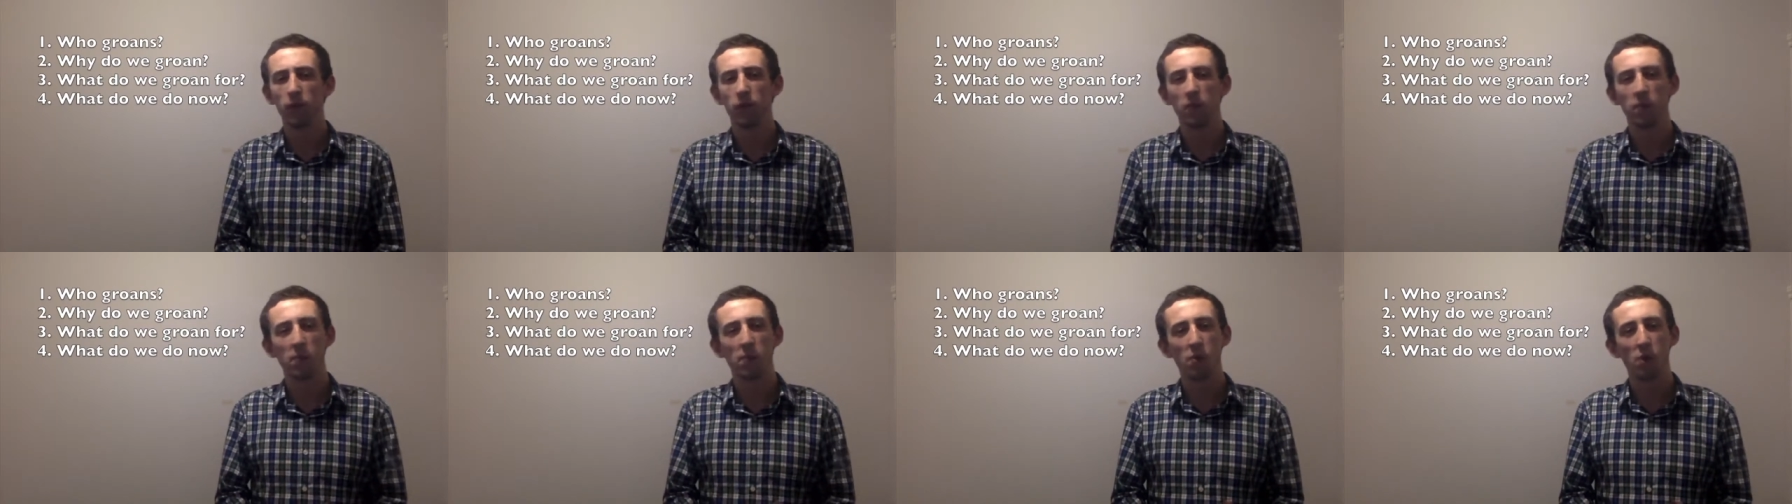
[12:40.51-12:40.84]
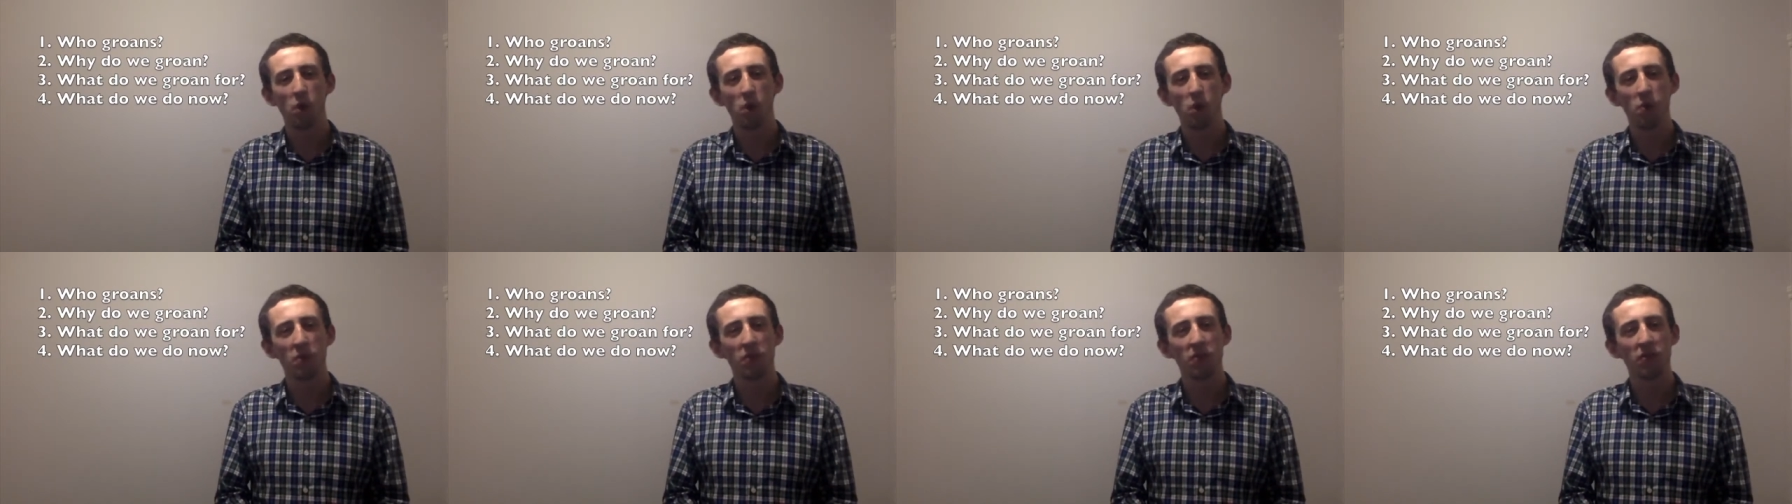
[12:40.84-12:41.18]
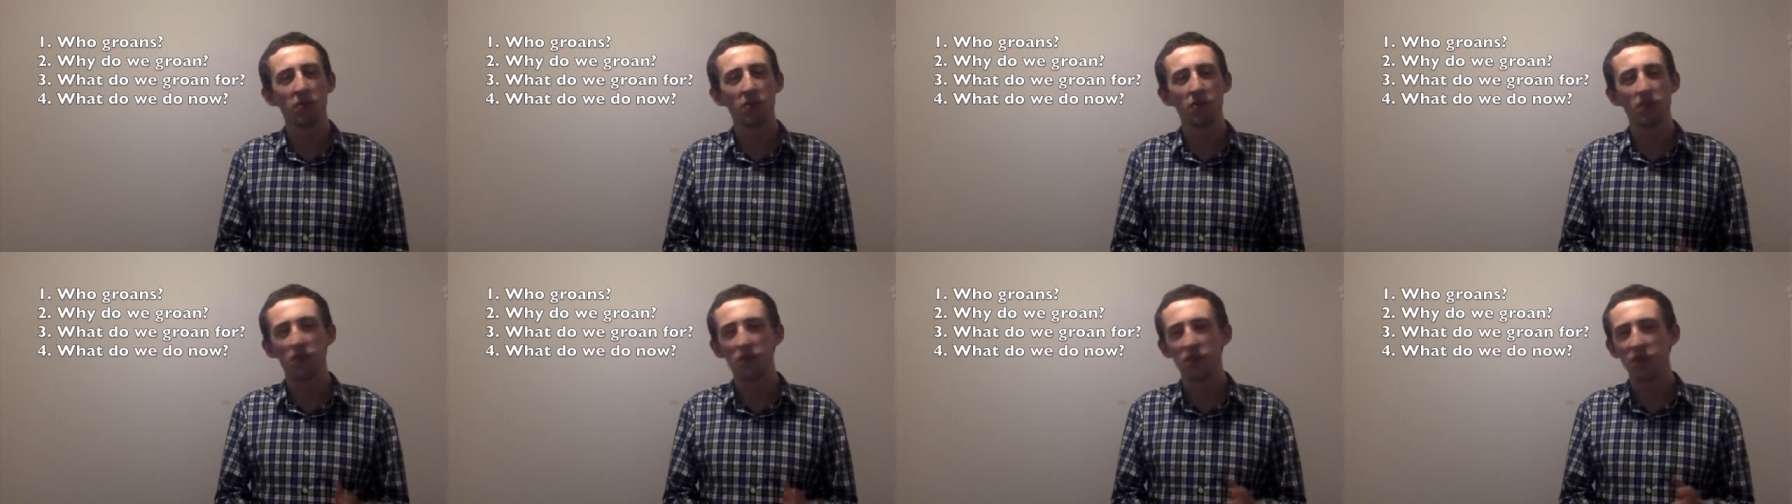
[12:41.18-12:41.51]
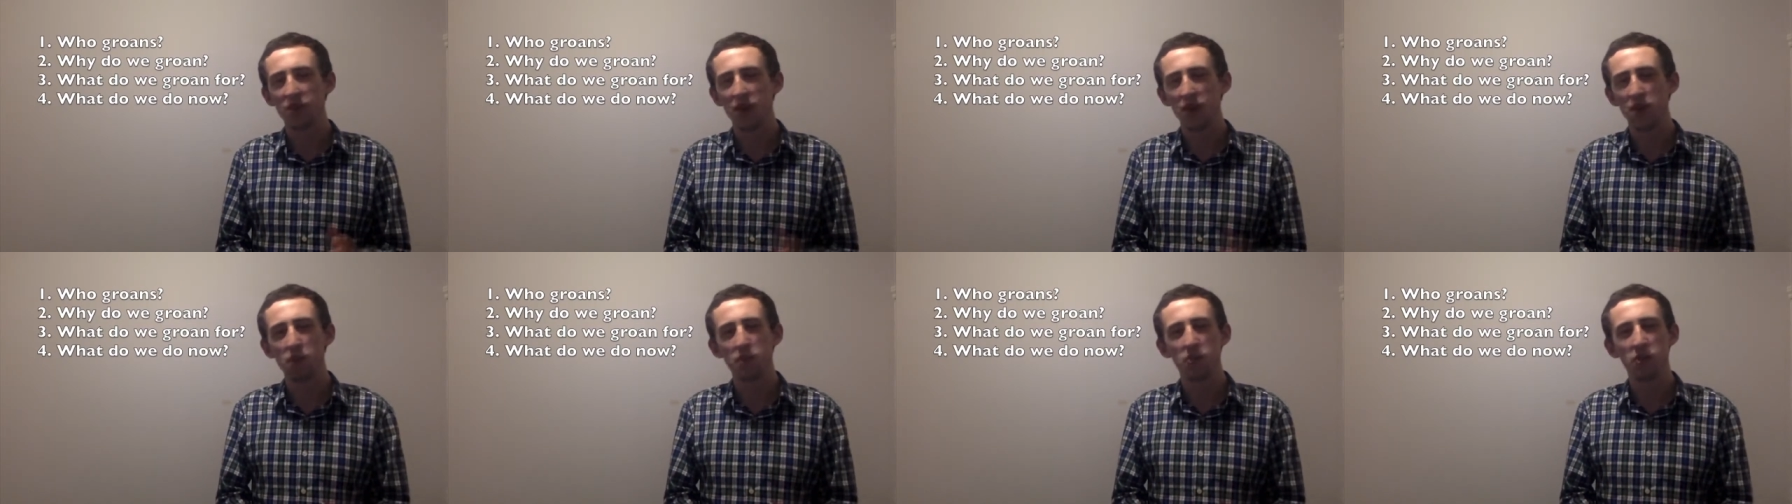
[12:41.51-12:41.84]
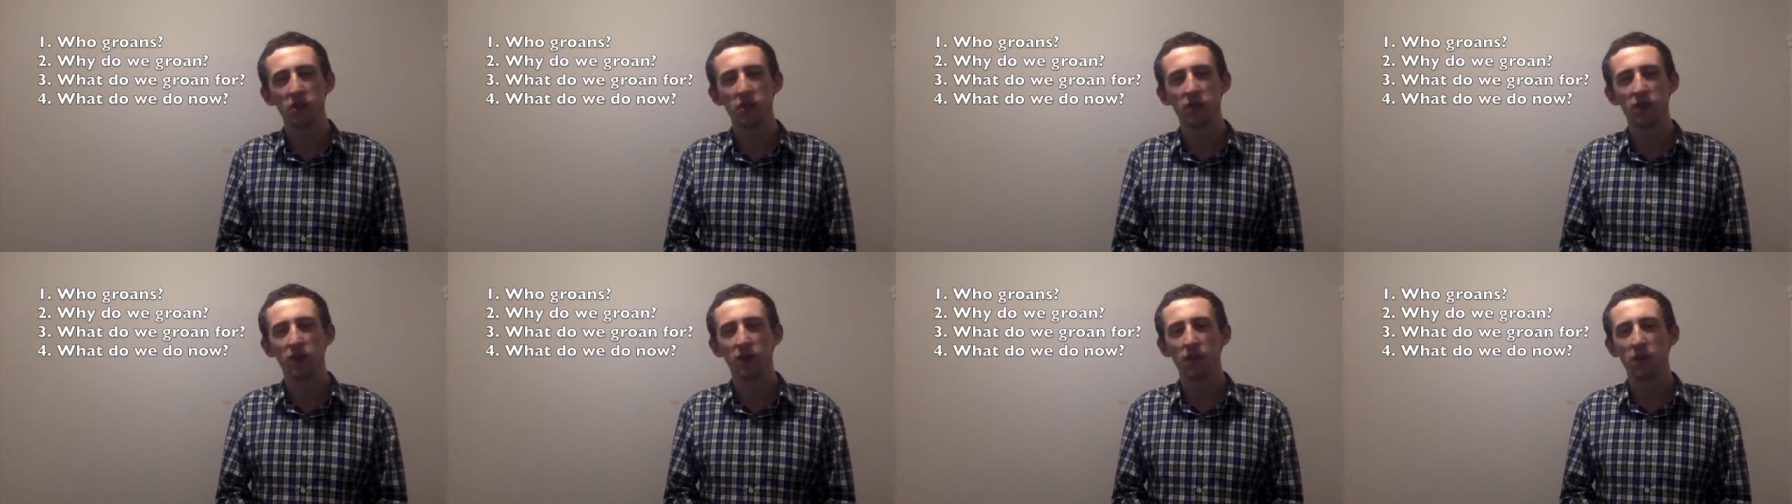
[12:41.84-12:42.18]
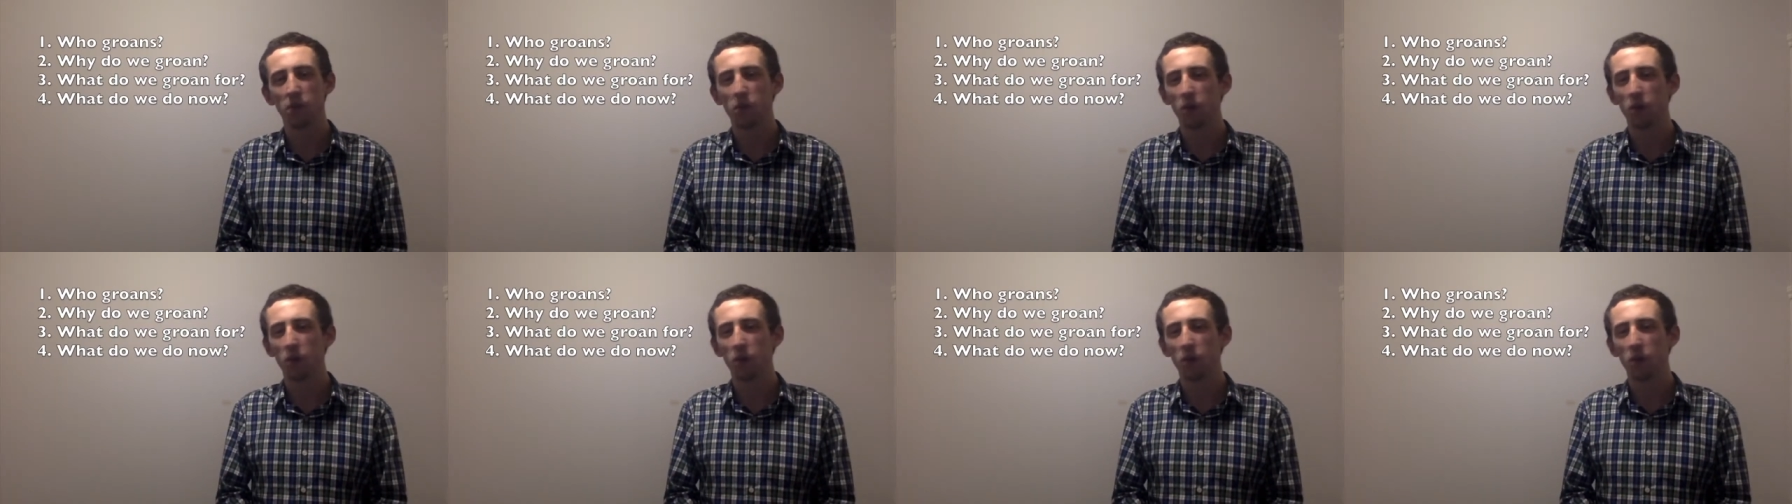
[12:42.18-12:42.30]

the promise of redemption of our